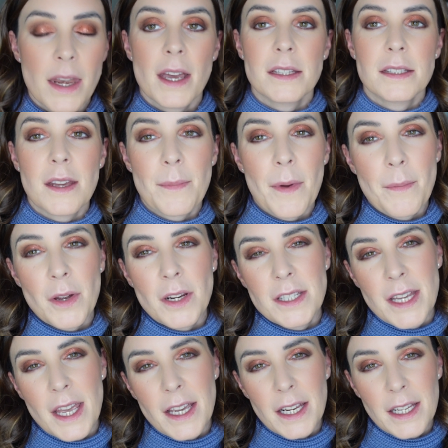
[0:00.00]
Next up, I'm going to
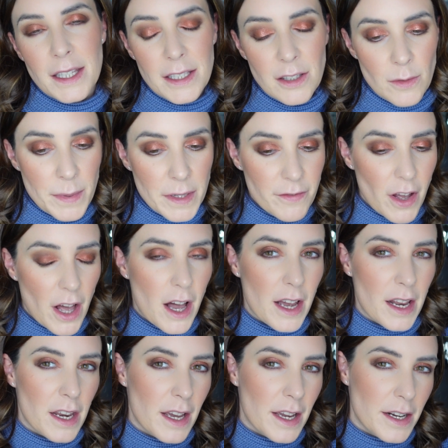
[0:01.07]
take a little bit of
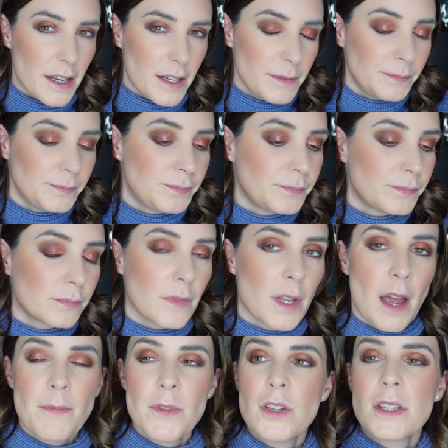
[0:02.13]
eyeliner.
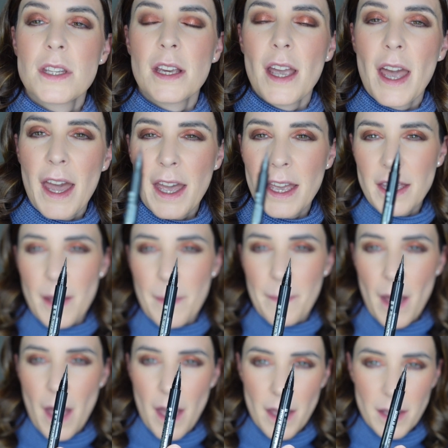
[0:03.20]
I'm using a
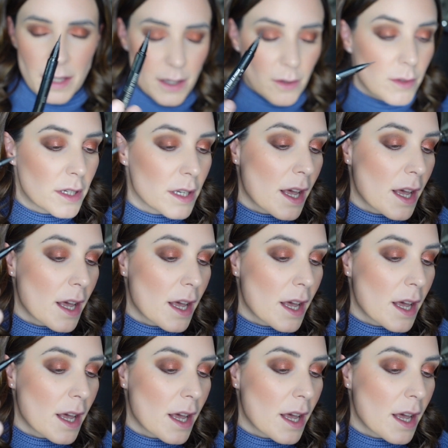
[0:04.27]
liquid